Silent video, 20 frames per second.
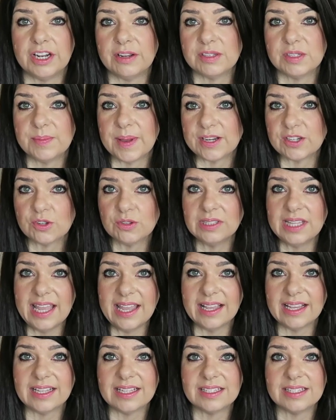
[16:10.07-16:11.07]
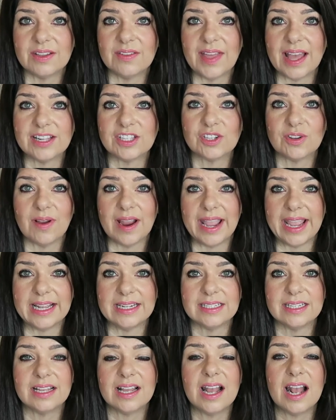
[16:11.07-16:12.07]
special things. So that's
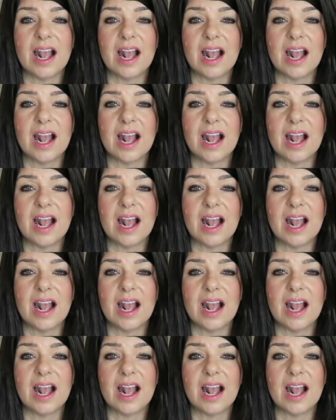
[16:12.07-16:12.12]
great.